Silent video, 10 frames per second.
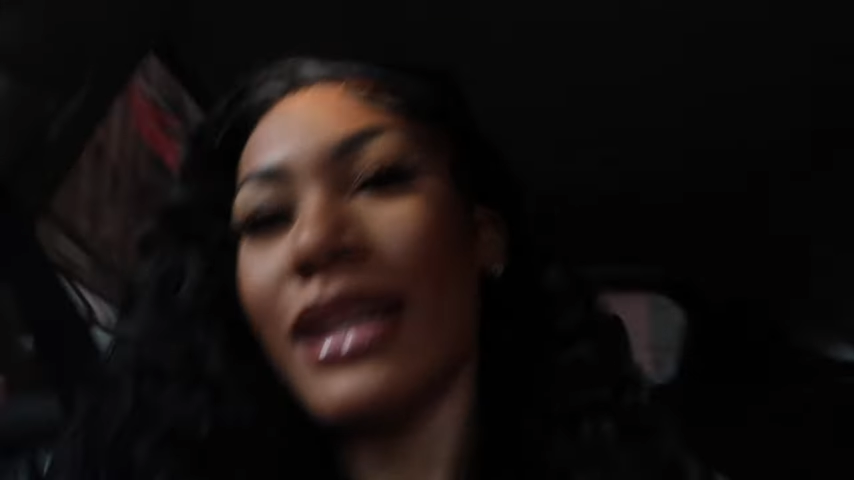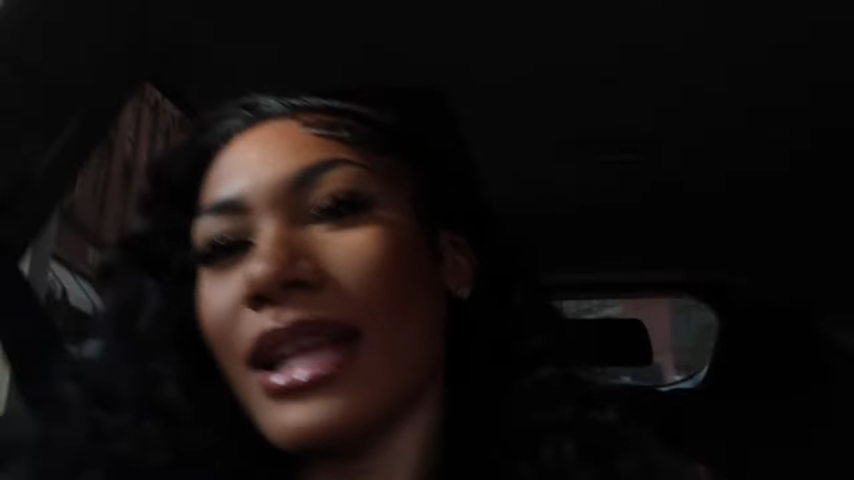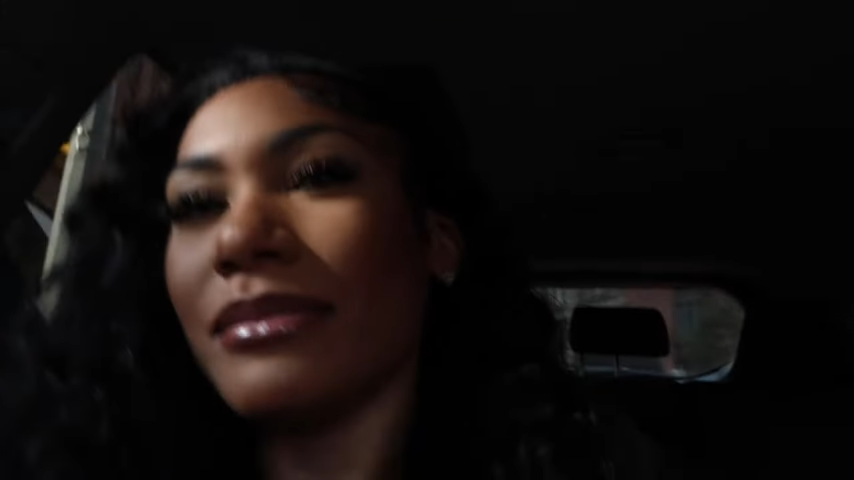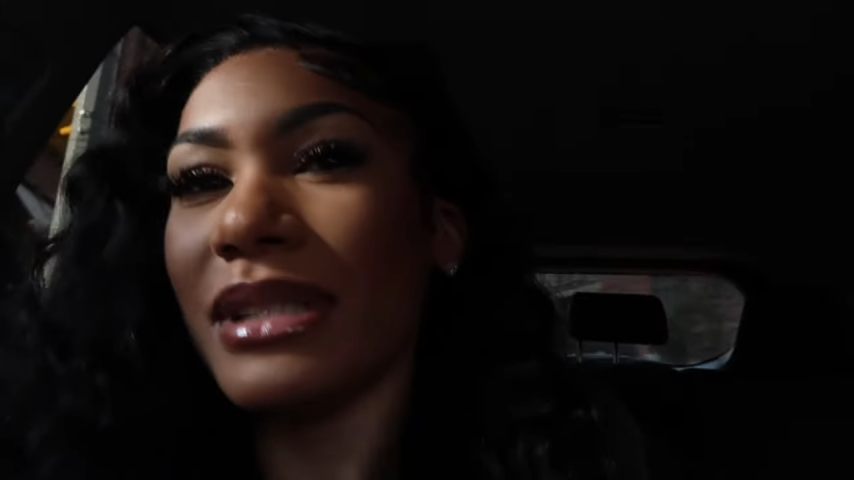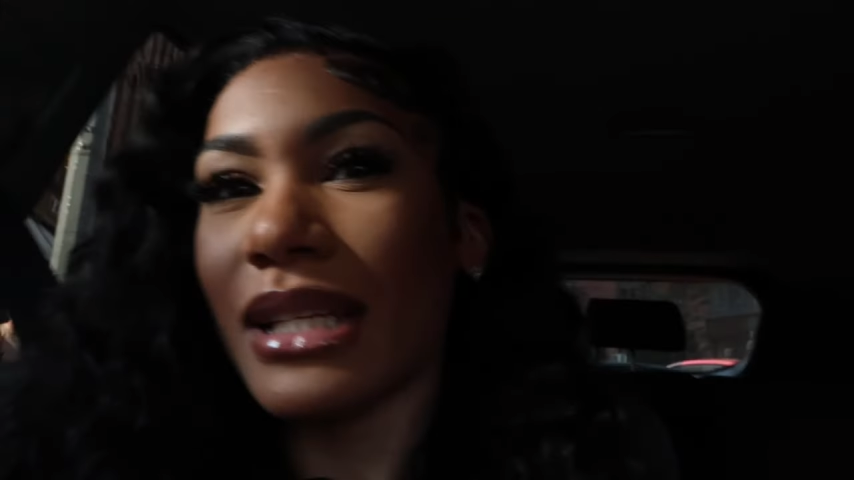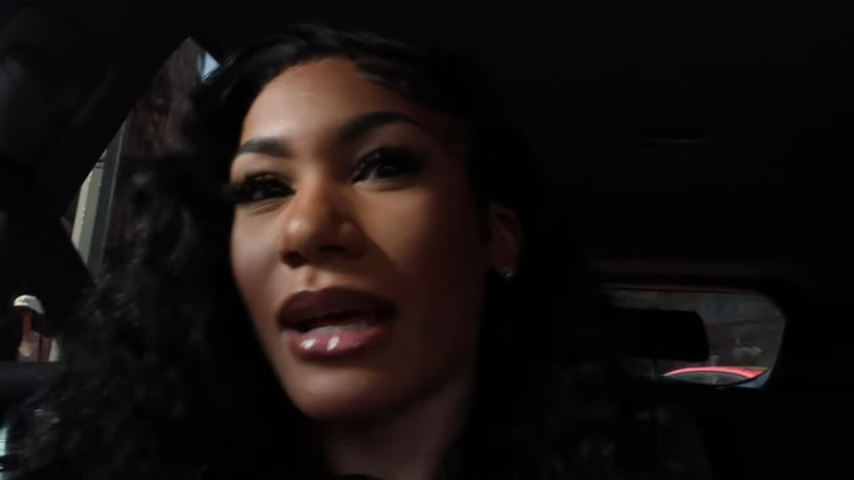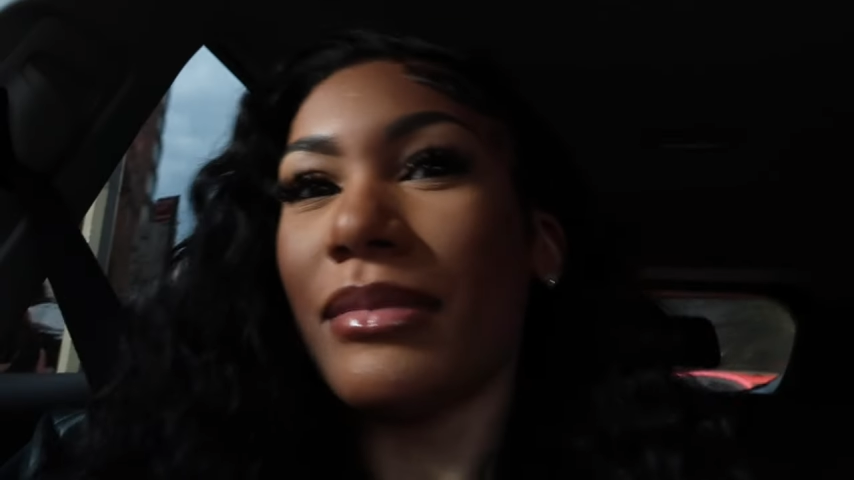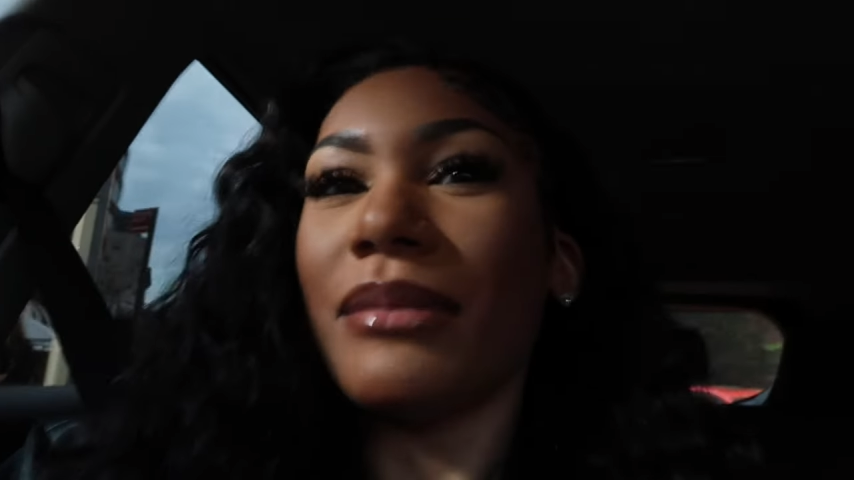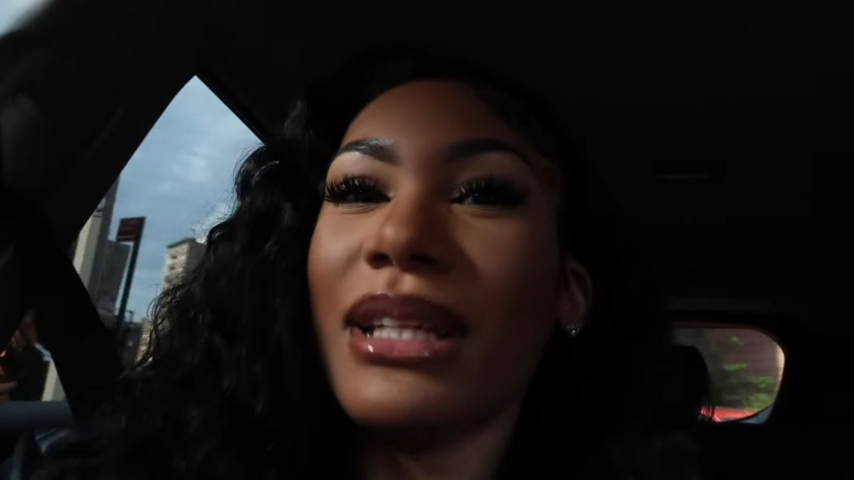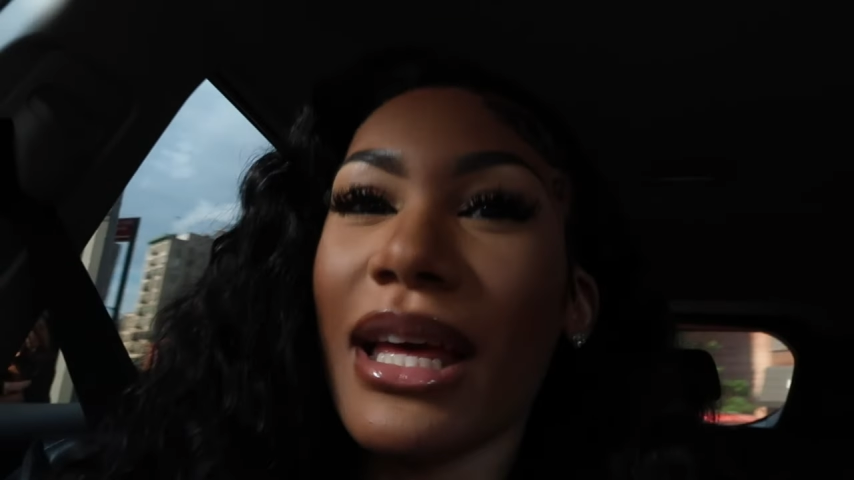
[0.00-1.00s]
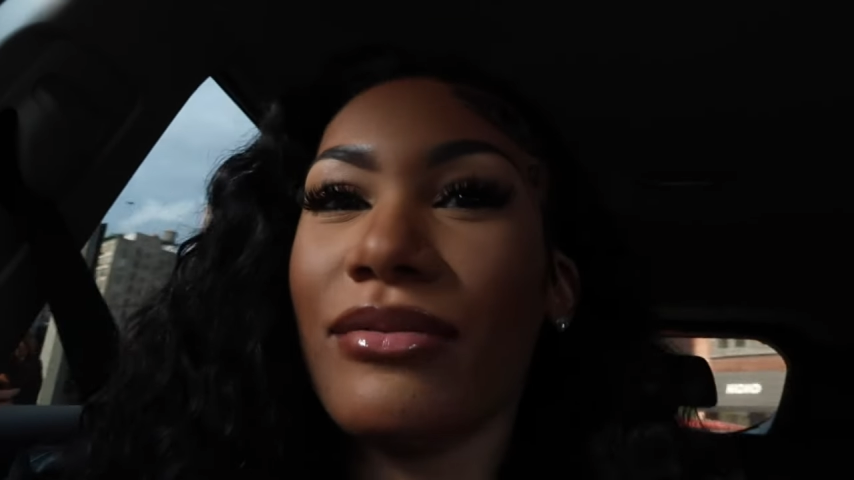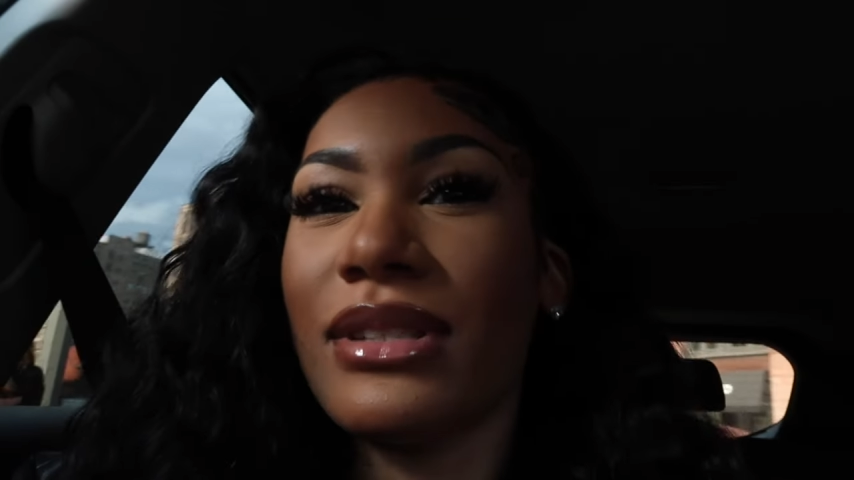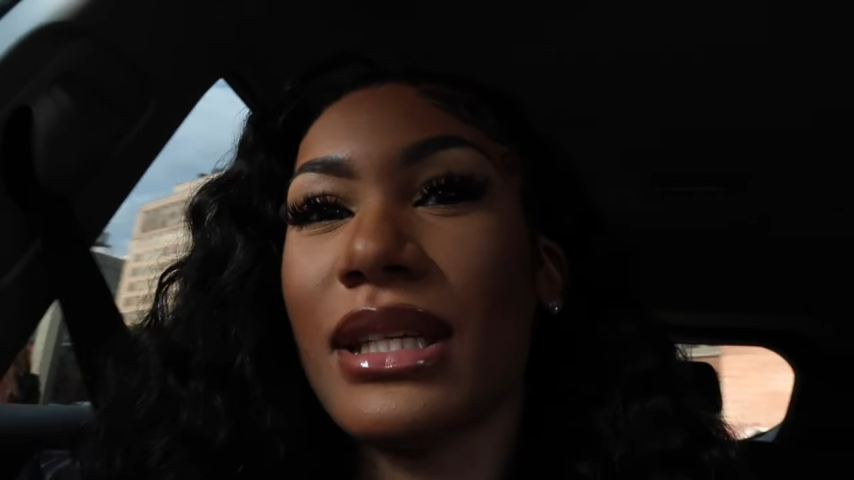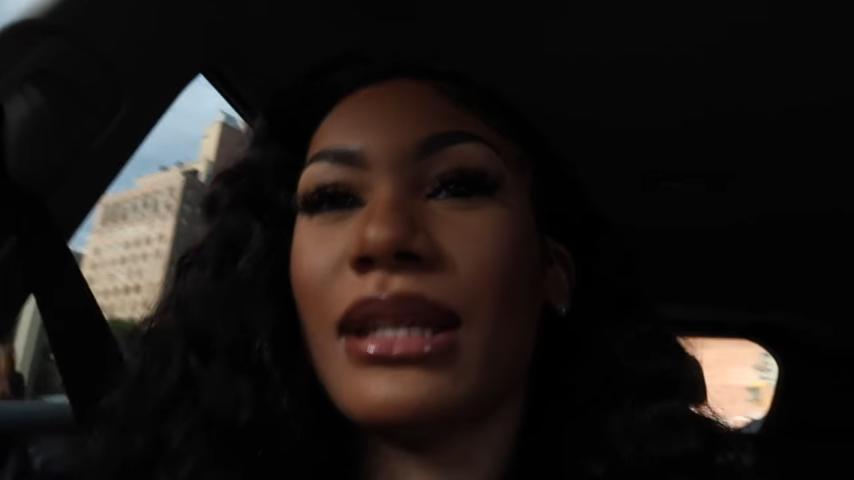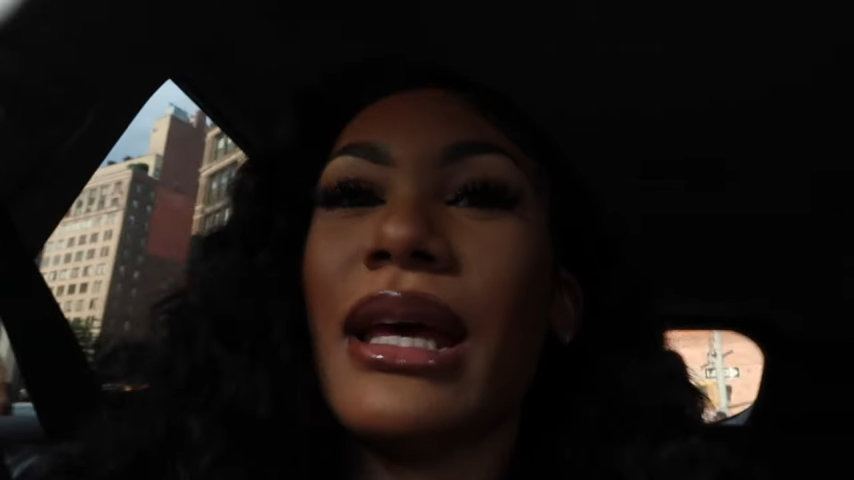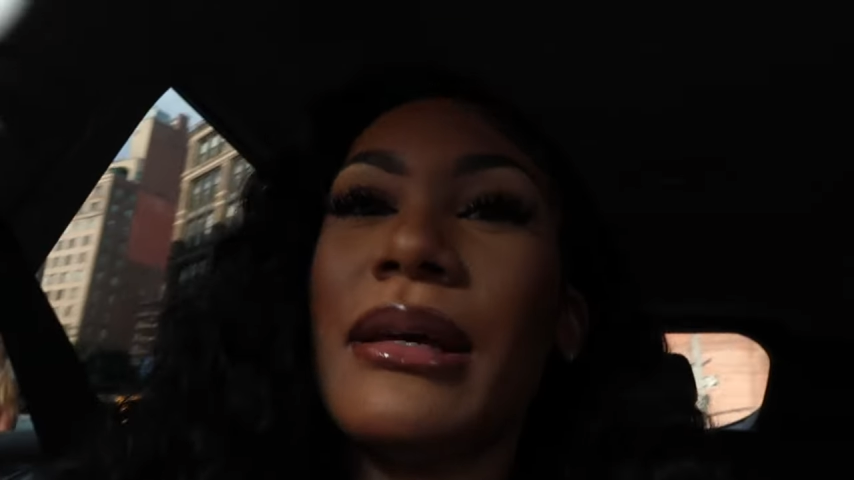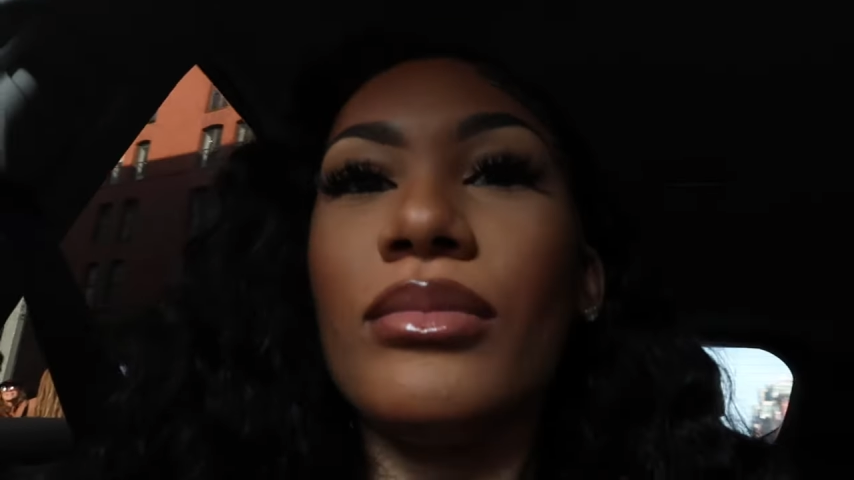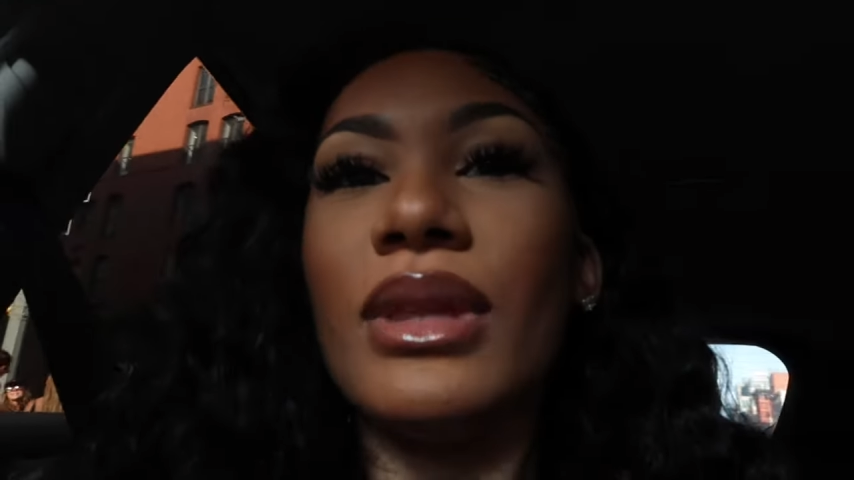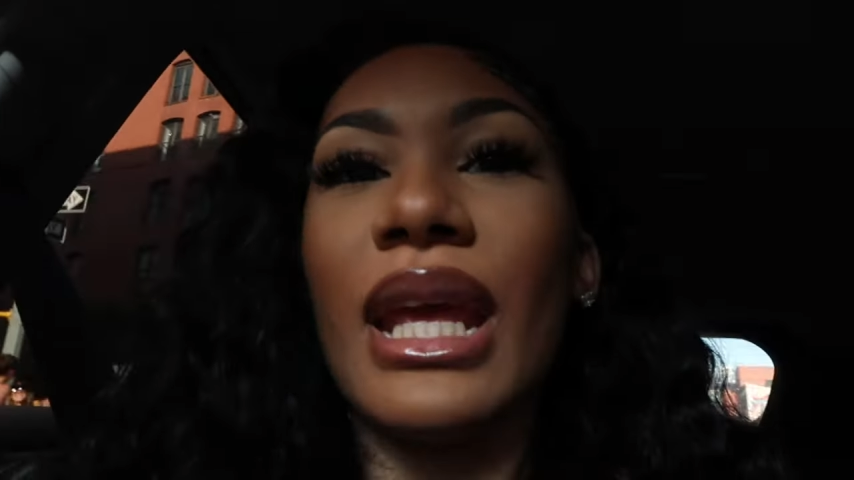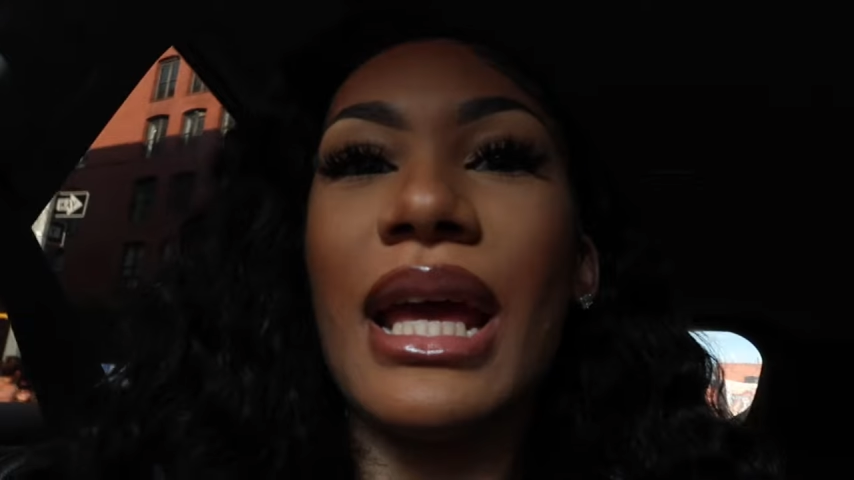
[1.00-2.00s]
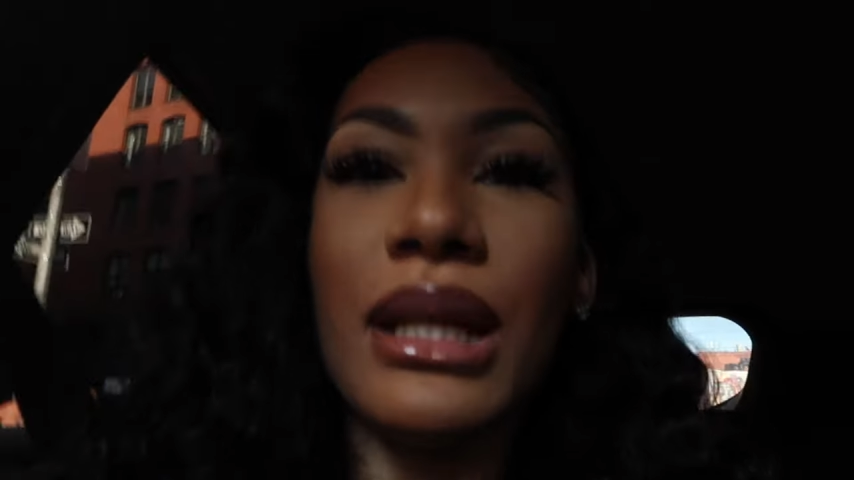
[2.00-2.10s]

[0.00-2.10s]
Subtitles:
Nah, let me stop. Let me not even say that.